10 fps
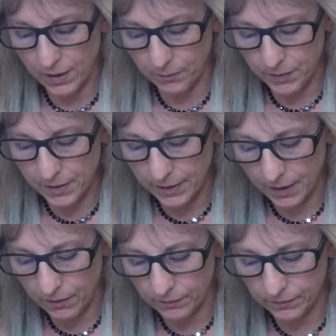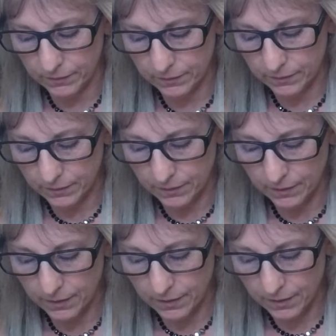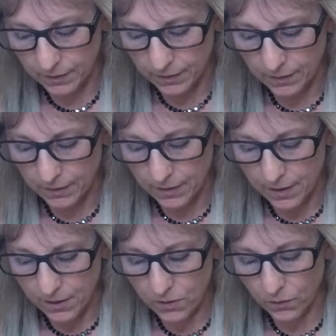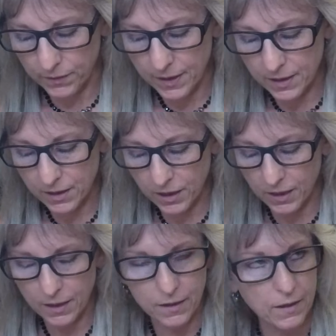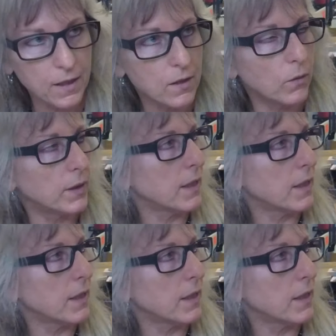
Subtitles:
up and down. So these teeth, it only